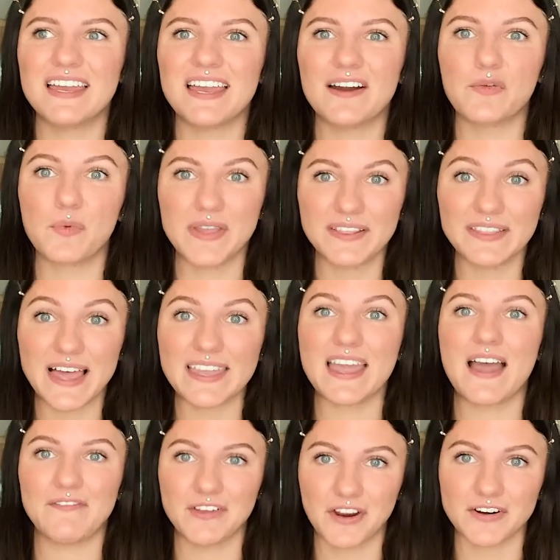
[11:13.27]
we like
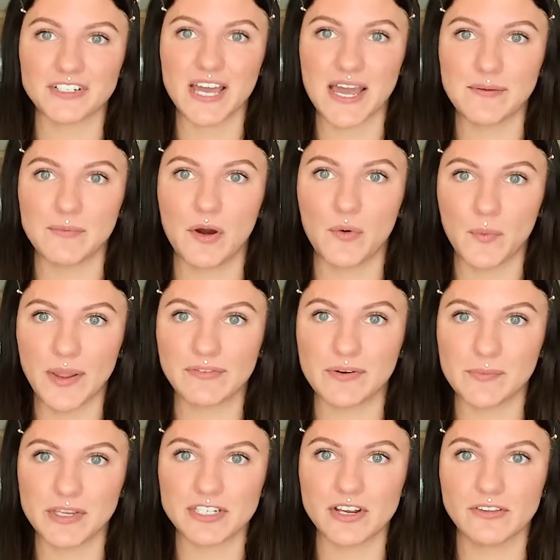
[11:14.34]
having our time away
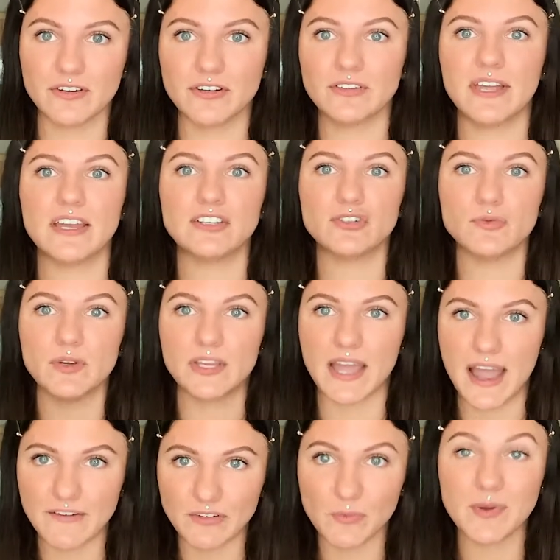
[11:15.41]
from each other,
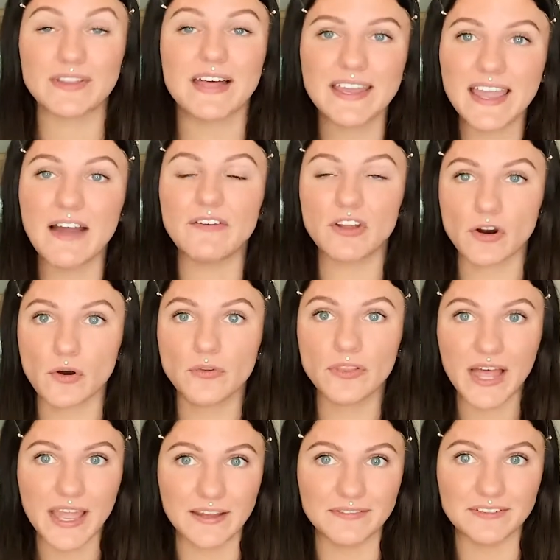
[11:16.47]
we like having our own
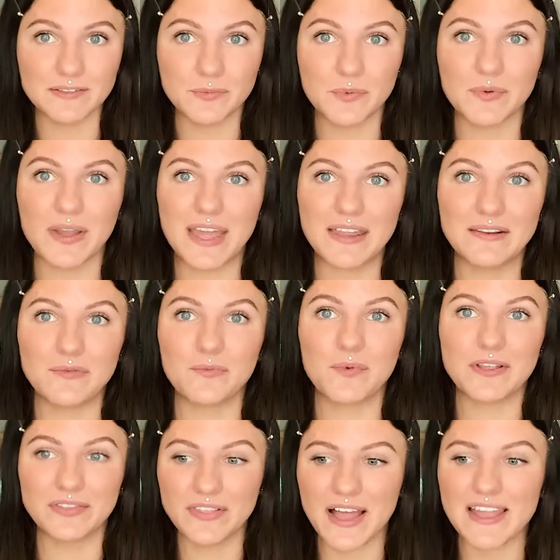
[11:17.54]
lives, and
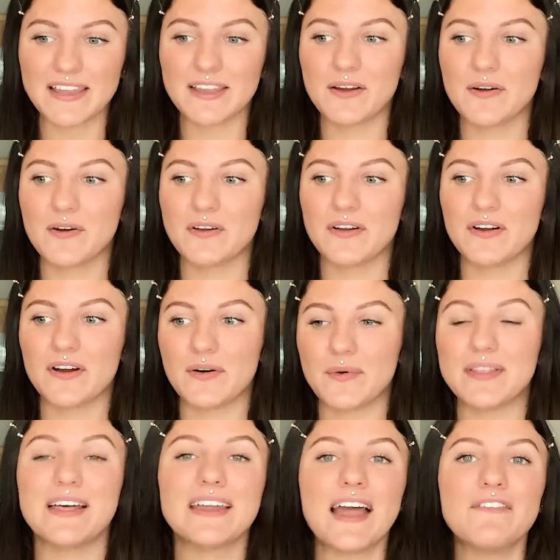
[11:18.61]
we like
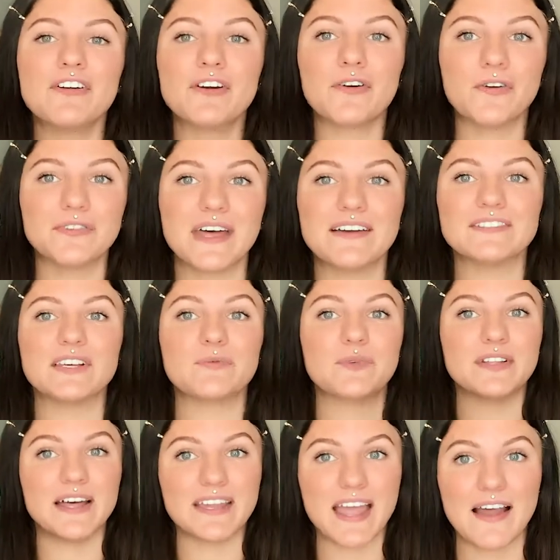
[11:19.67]
having our own lives, and we
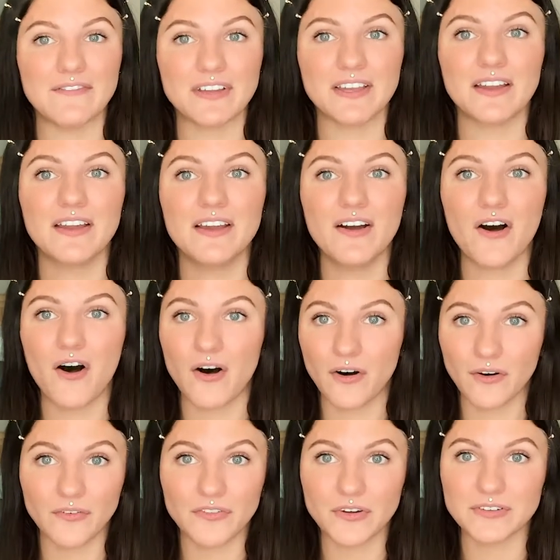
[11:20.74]
like having
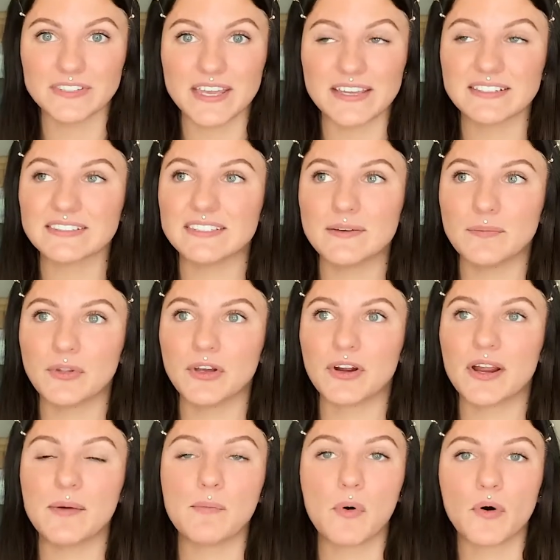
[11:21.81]
all of those like similar
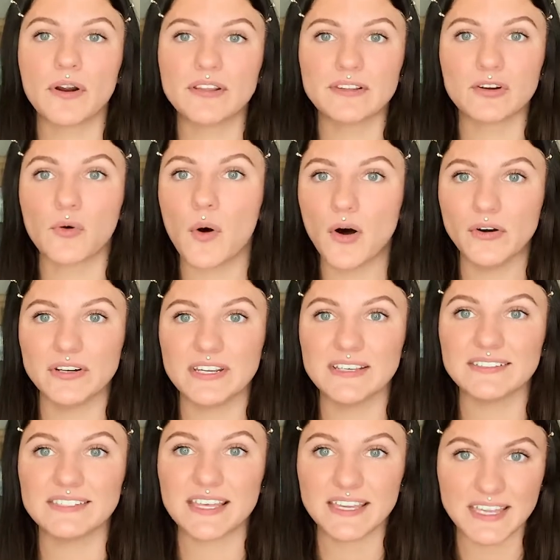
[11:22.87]
important
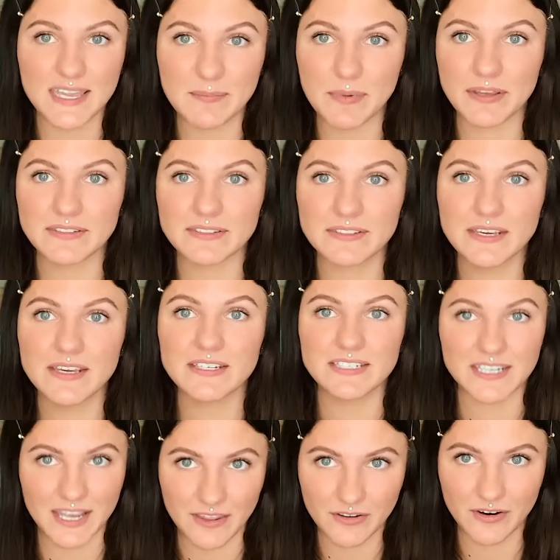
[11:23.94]
qualities that keep us
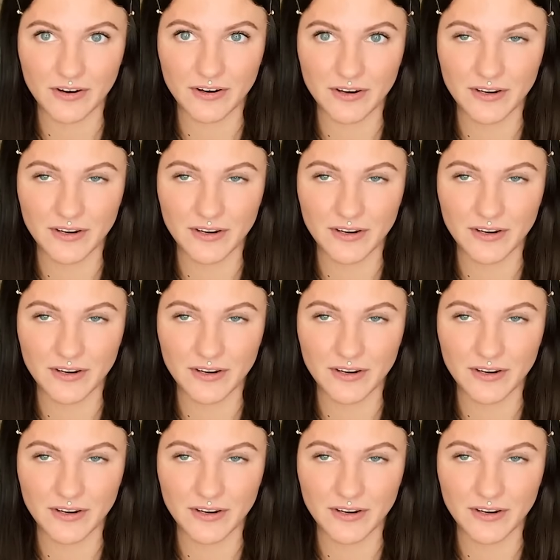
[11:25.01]
together,